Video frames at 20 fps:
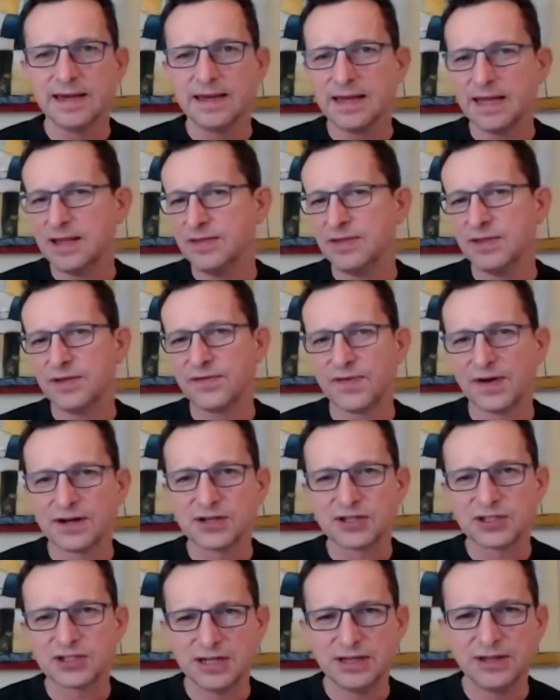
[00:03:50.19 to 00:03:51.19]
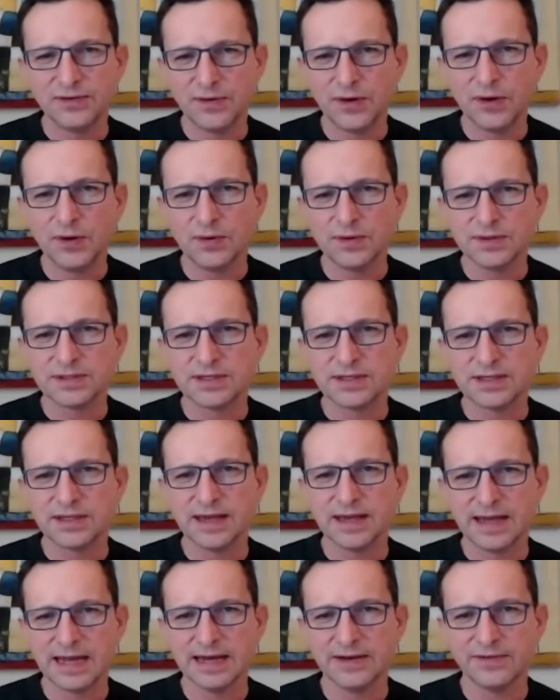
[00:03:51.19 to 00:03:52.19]
in the function, in the roles that
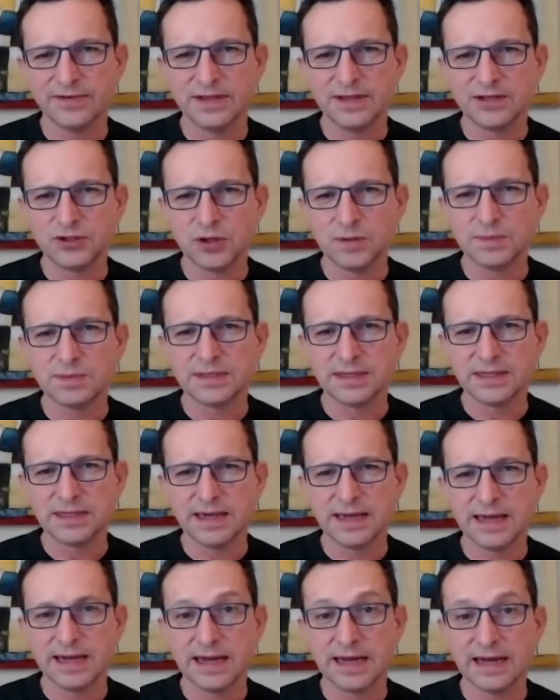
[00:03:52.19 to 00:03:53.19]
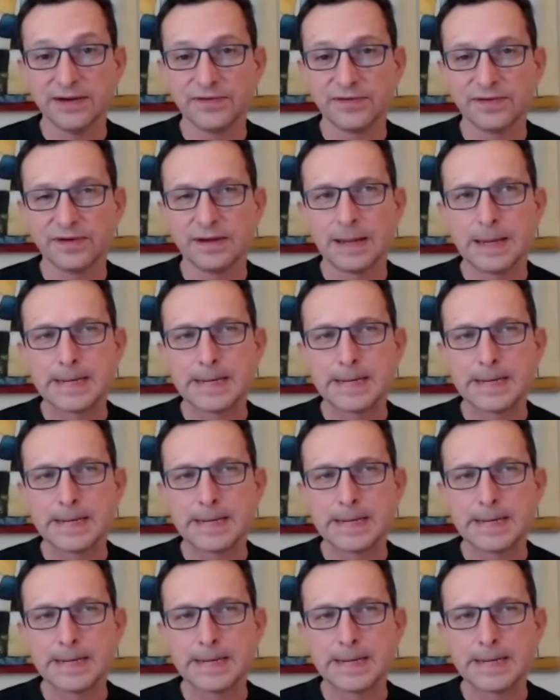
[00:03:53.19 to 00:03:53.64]
they have, in the jobs that they have.